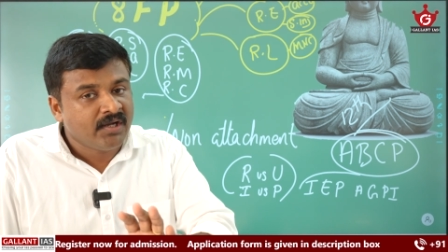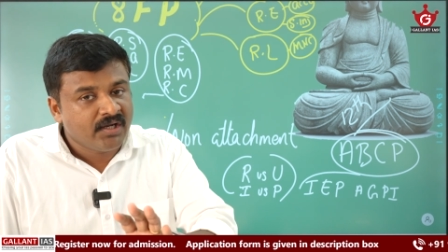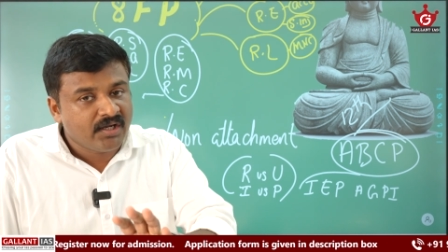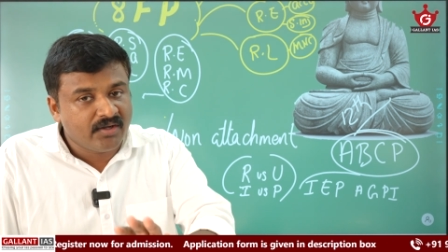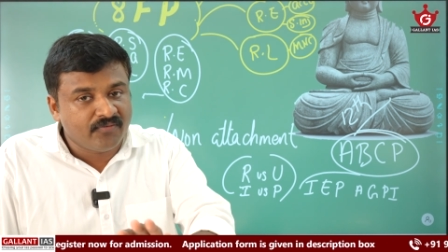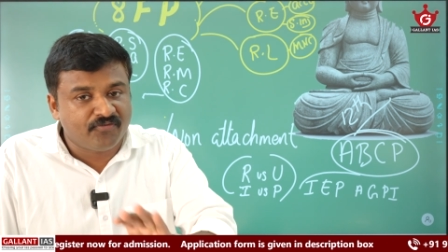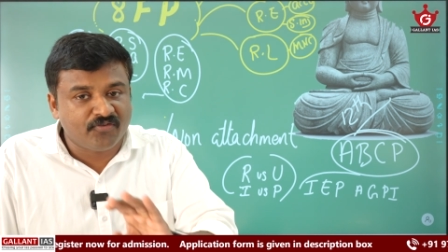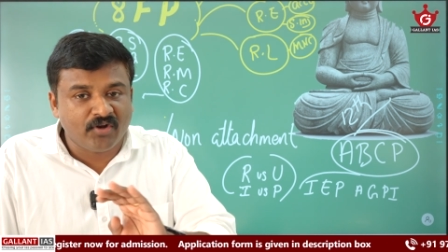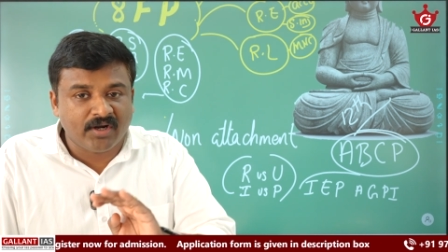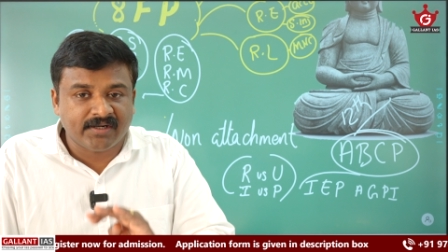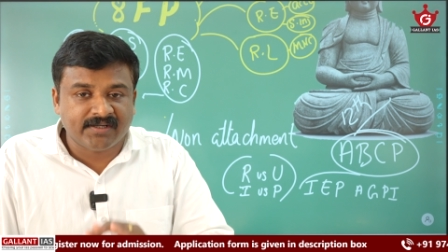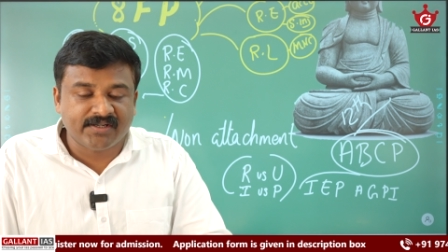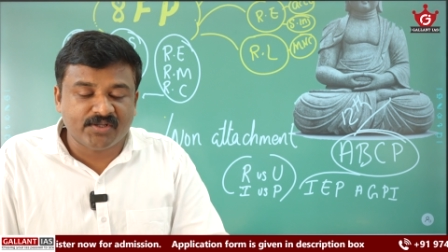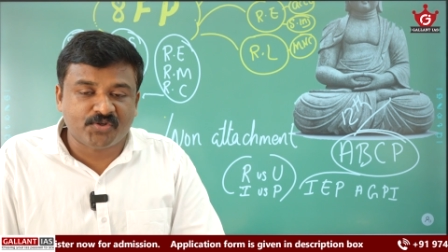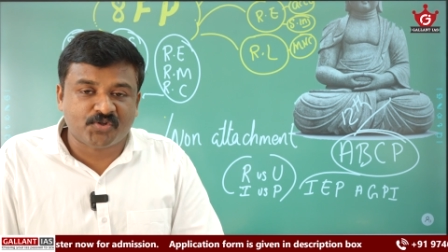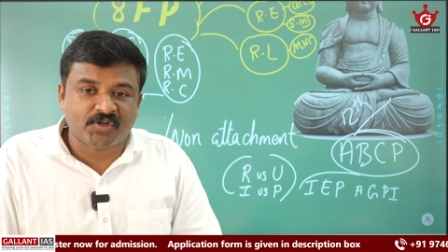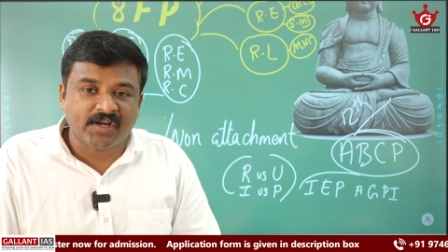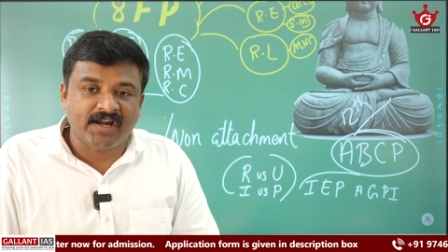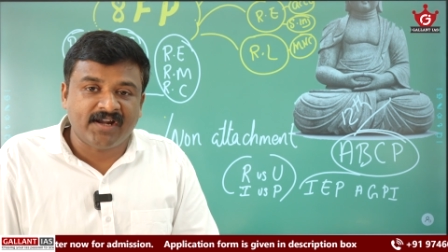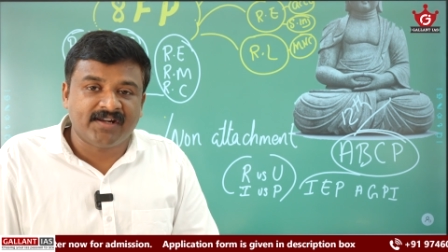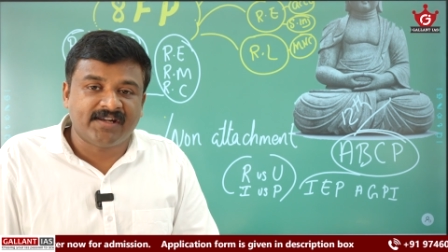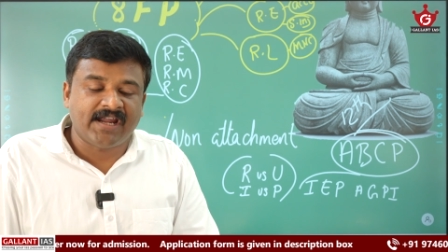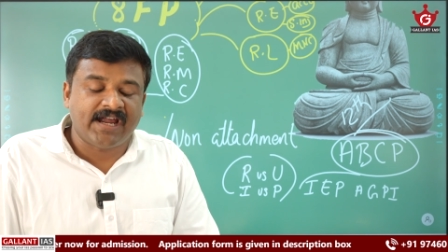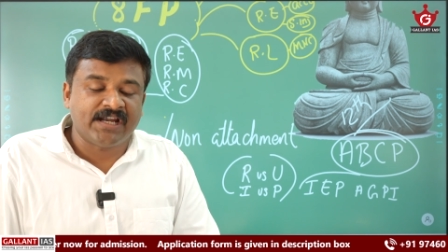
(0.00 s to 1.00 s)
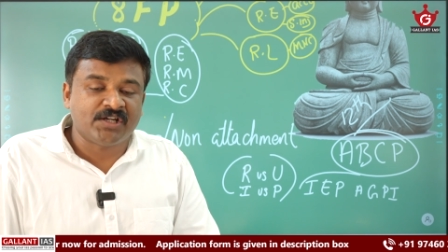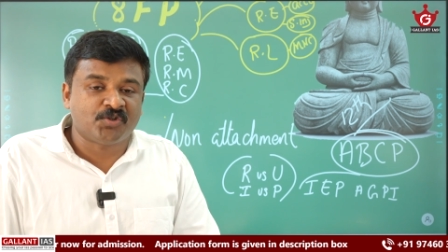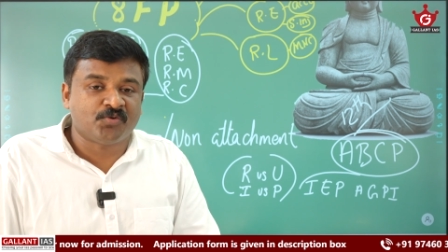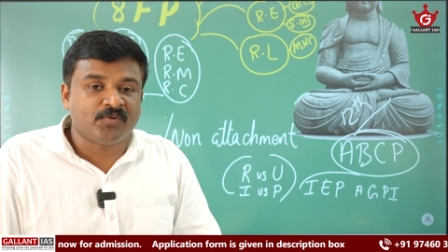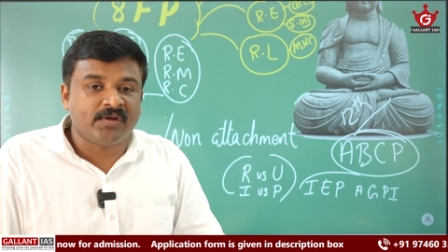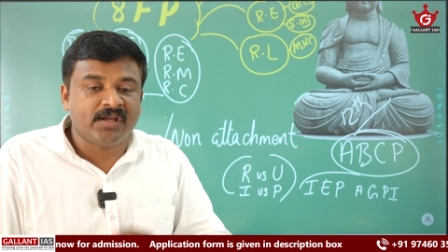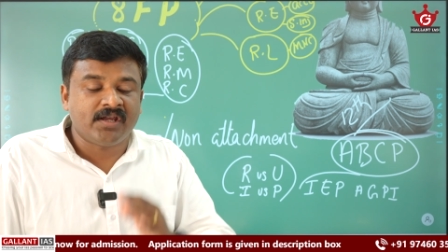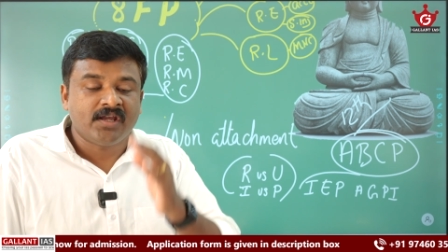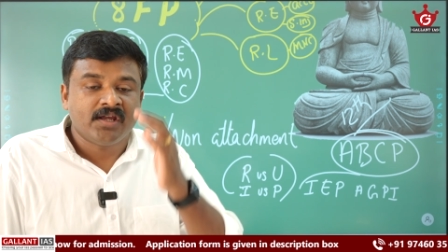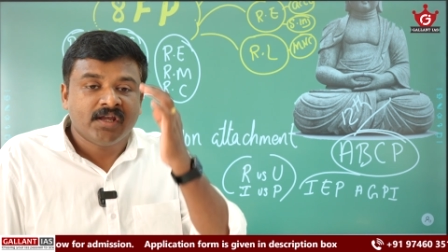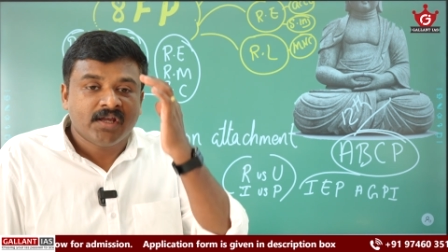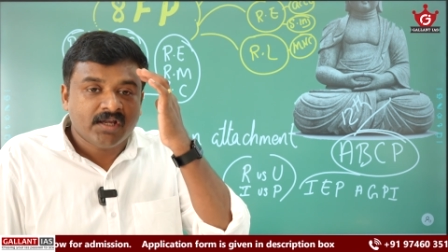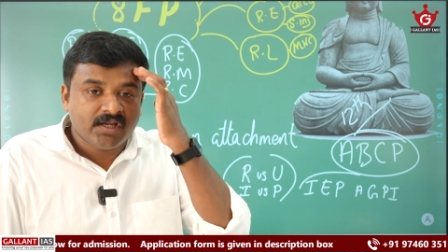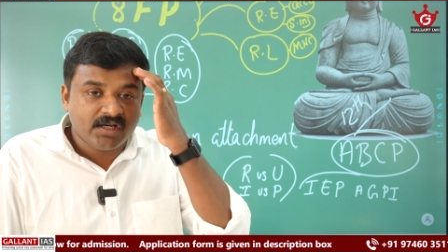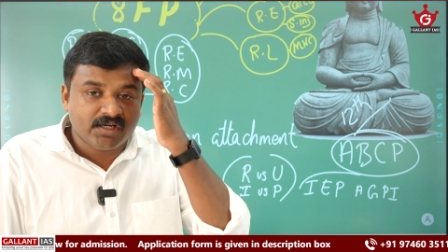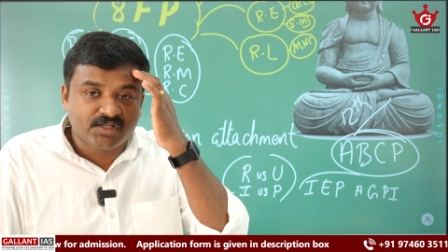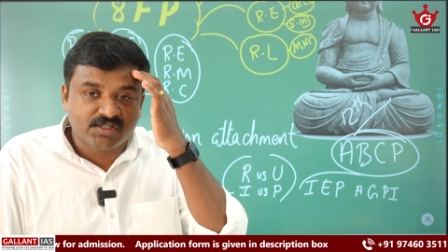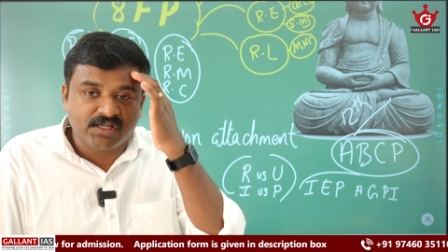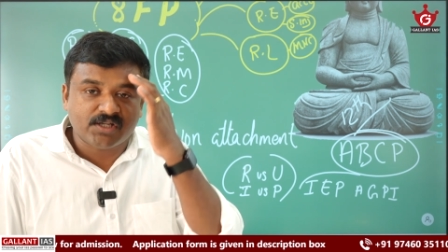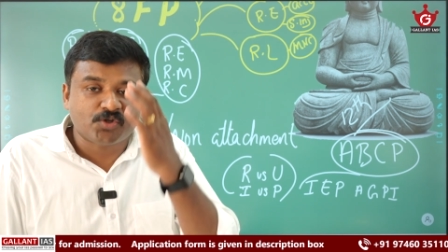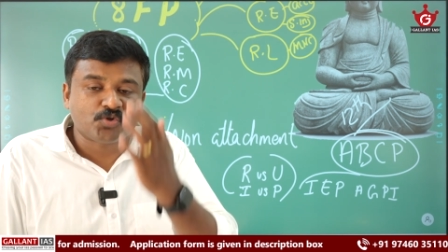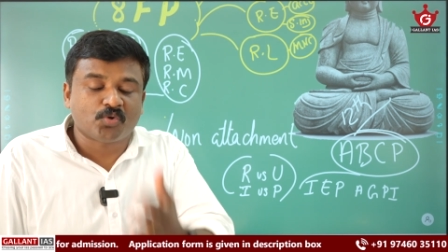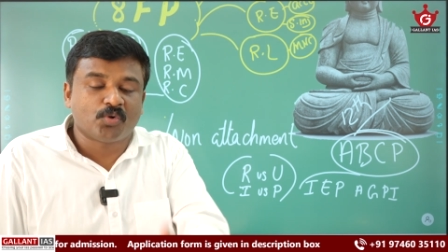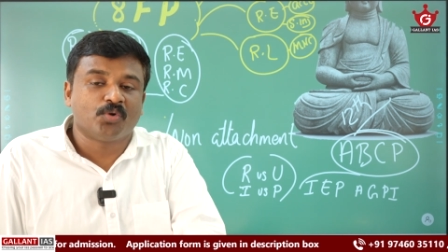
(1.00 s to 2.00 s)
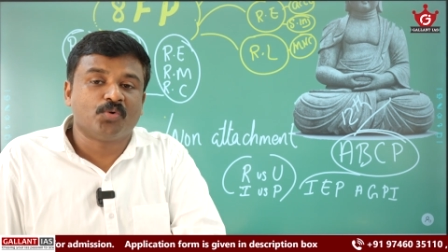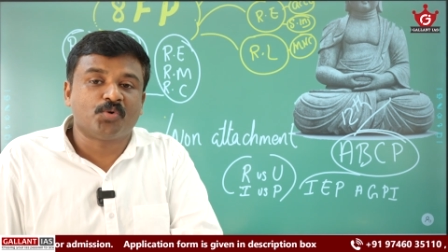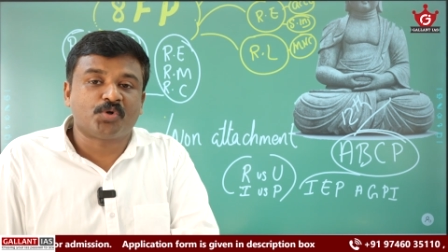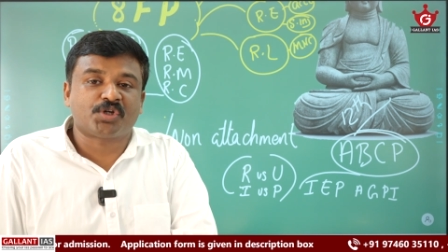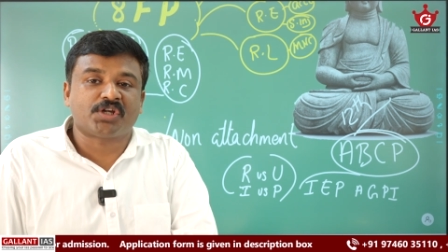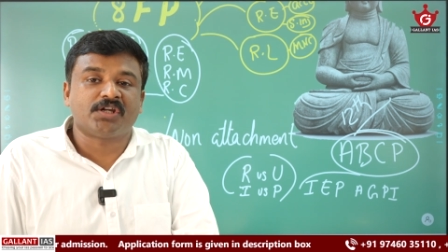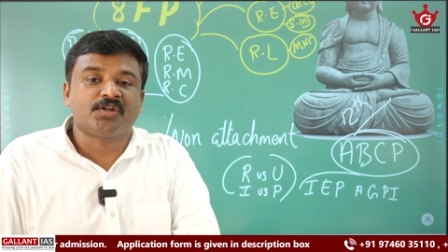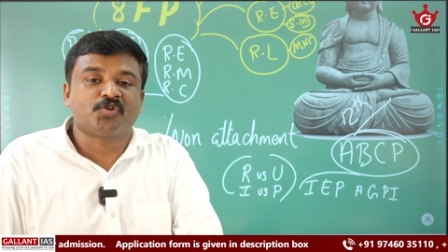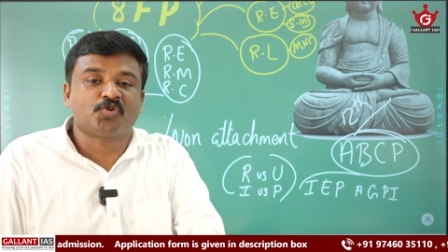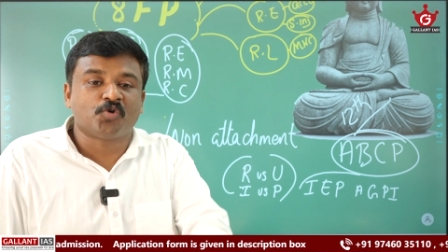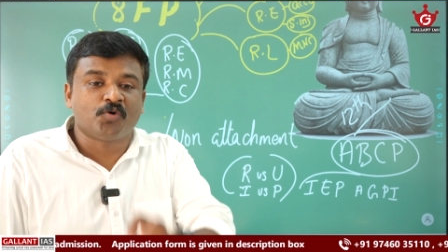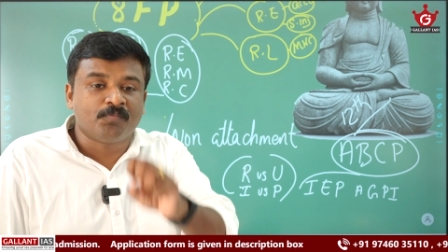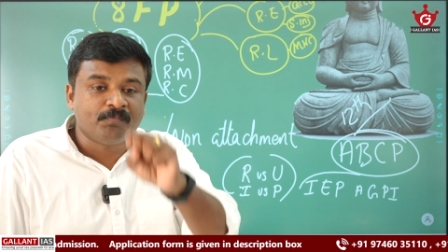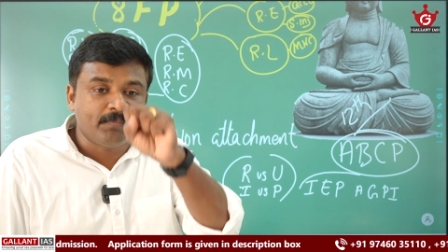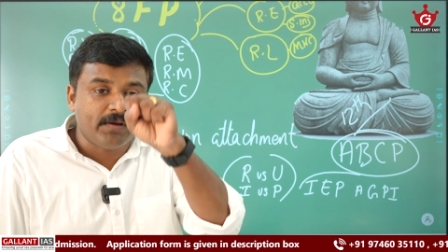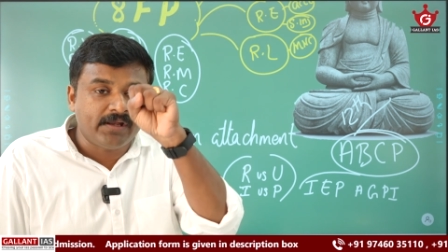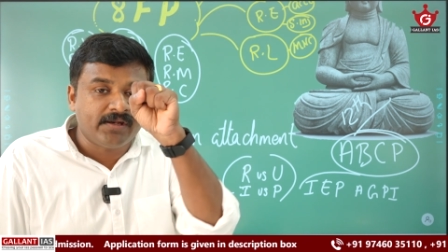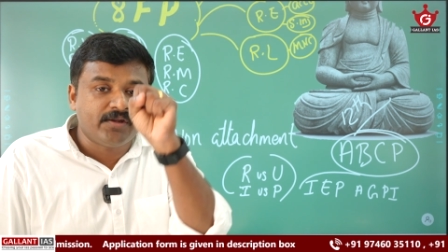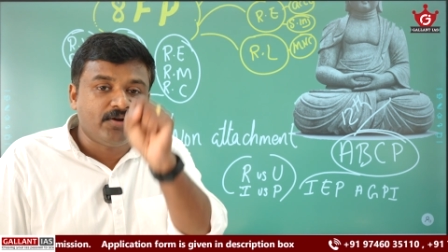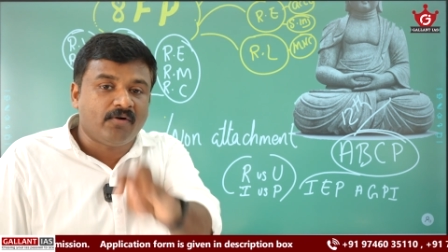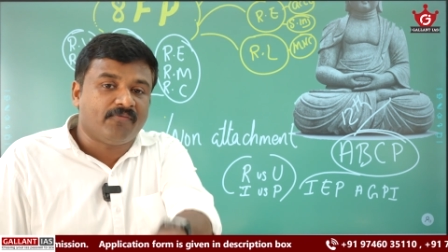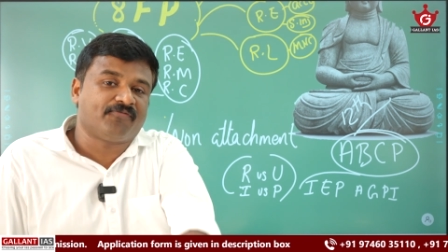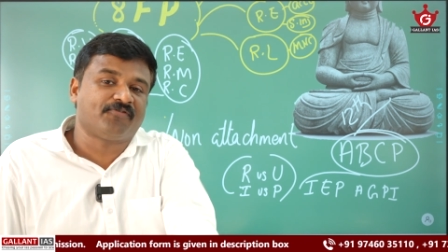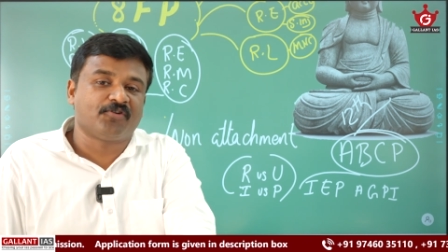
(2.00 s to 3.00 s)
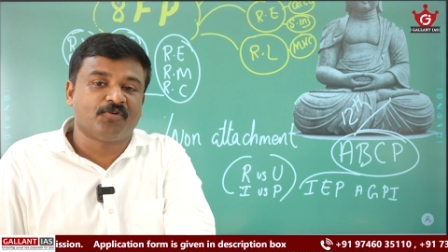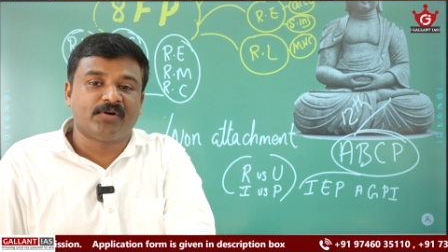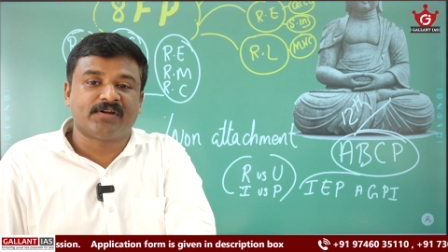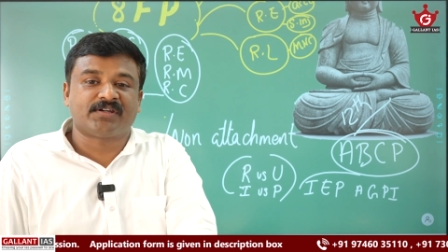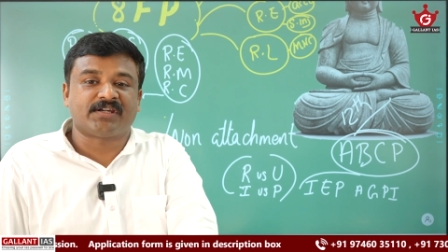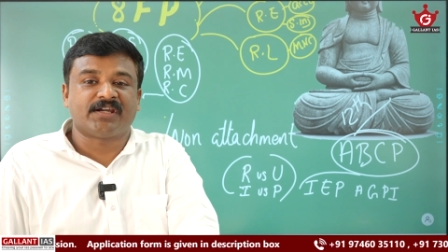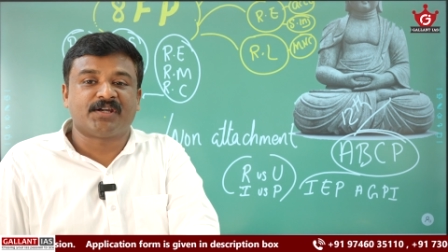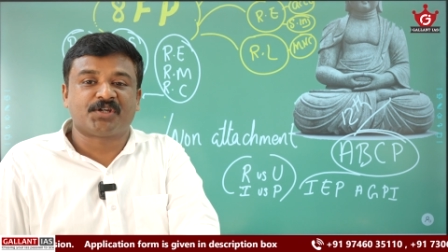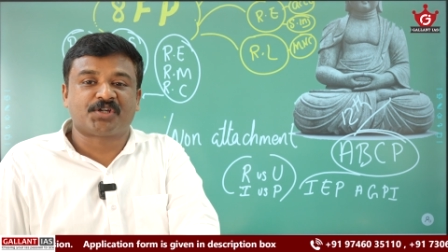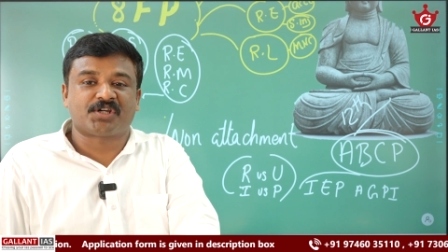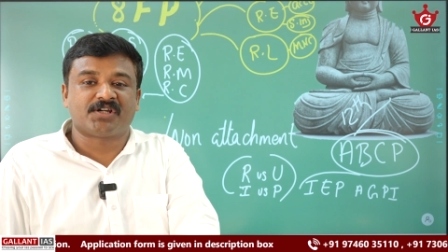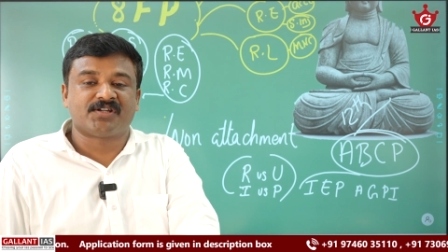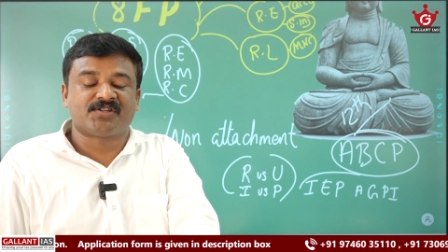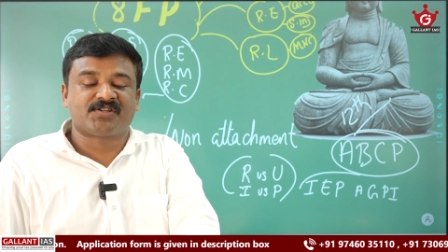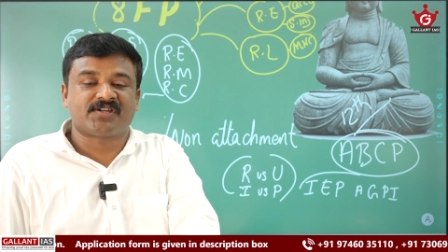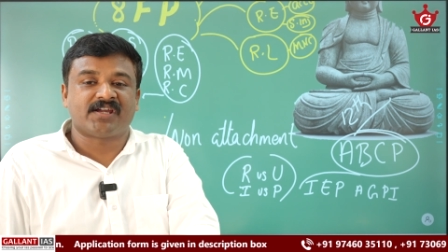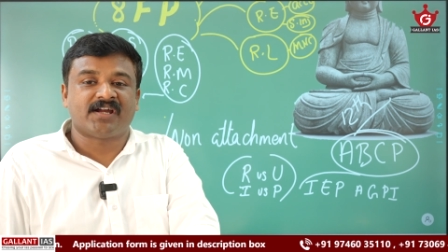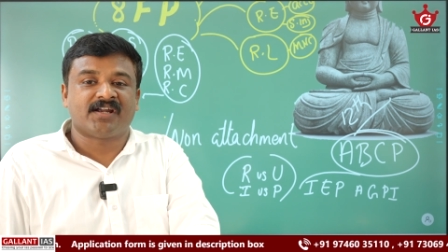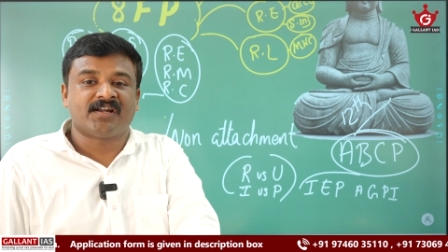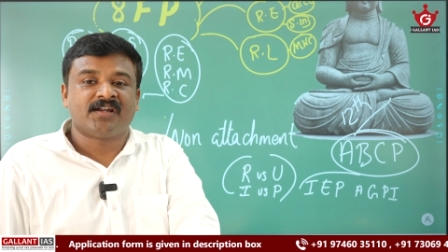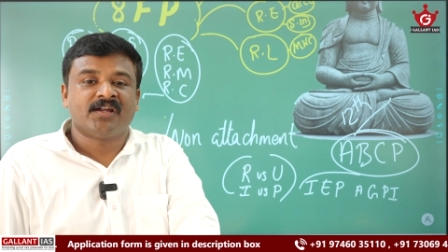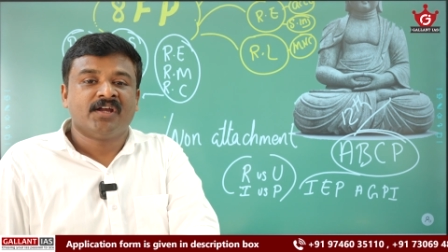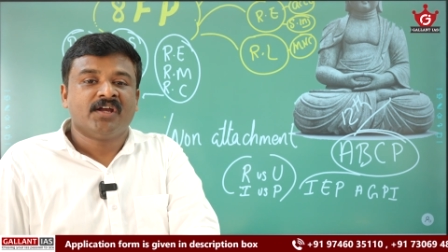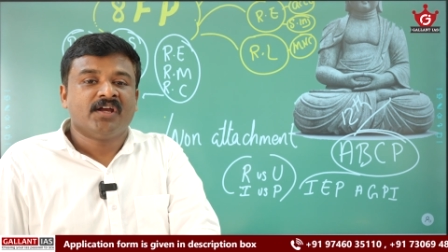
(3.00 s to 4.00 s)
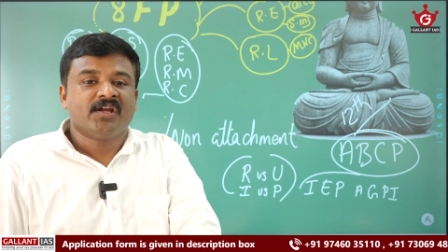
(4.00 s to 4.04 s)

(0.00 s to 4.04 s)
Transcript: If you understand that way, it's a solution to many of your tensions here.